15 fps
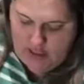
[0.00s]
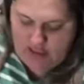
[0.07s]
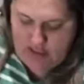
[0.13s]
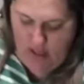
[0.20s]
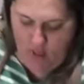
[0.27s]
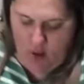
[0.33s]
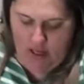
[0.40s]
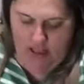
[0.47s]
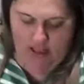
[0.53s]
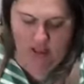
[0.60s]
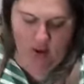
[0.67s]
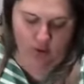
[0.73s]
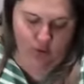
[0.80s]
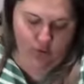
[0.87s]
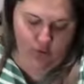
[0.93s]
is I want it to
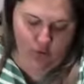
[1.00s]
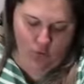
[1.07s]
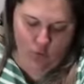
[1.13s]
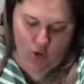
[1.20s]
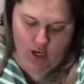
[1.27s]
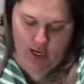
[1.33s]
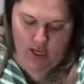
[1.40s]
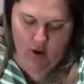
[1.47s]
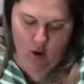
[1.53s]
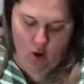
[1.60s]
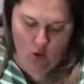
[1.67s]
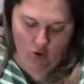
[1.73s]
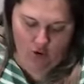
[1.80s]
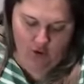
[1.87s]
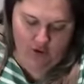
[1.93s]
go through the wood,
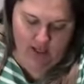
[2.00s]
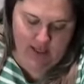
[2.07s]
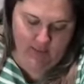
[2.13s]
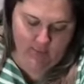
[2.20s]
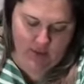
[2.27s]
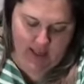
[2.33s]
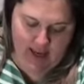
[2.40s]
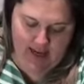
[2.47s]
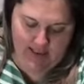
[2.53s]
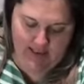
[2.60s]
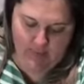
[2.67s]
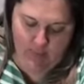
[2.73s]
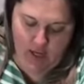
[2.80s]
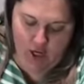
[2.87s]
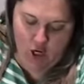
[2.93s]
hold the thing in place, but